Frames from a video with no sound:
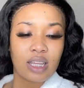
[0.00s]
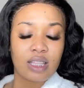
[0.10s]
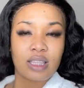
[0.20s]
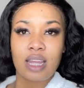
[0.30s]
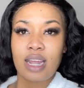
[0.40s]

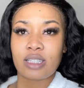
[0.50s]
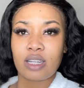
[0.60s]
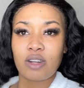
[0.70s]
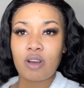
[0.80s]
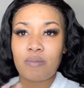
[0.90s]
that I
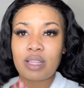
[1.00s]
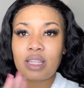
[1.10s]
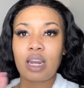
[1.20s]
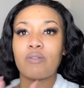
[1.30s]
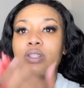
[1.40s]
didn't know about
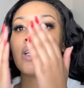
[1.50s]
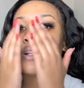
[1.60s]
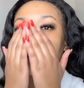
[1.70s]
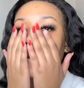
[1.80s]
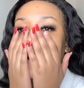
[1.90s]
that I
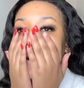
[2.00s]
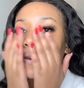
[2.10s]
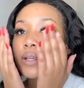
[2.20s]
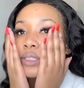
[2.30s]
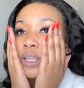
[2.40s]
recently learned
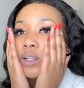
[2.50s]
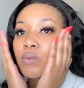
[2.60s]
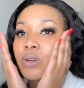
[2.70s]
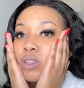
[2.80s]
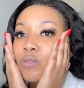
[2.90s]
is that
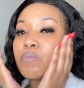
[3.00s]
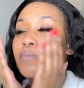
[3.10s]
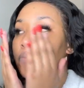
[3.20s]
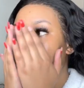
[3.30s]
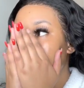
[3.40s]
when you
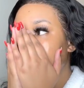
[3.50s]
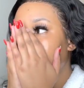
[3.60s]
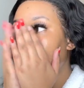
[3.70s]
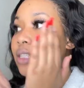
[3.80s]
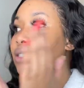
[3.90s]

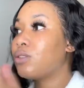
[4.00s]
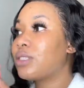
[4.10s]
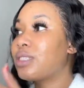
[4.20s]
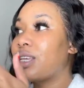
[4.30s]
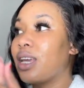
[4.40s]
moisturize your
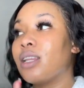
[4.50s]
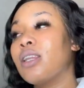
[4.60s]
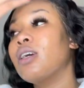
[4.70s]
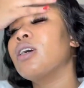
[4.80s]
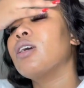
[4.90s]

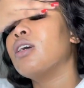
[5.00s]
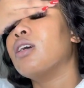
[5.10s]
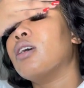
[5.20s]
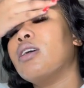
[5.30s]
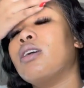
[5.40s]
skin,
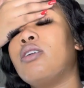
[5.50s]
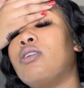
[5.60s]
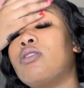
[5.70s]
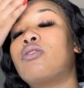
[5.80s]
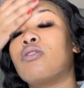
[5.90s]

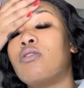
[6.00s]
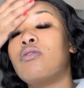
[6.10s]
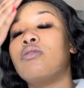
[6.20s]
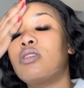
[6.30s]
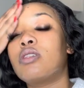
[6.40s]
you
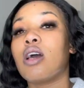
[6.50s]
don't